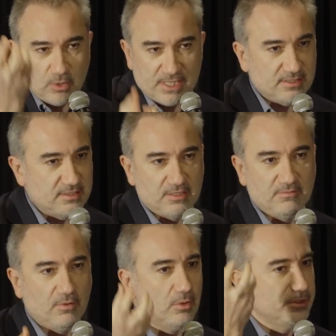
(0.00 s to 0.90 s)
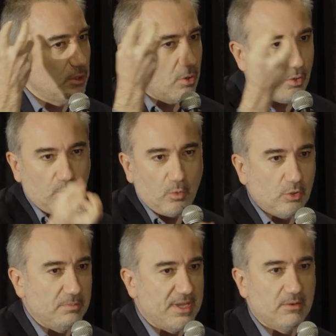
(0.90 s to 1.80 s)
U.S. is involved, the whole
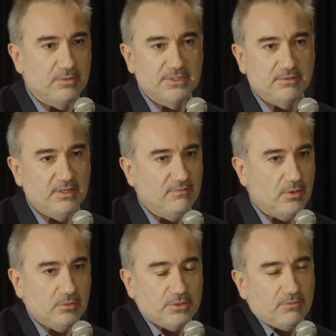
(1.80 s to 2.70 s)
world powers are involved.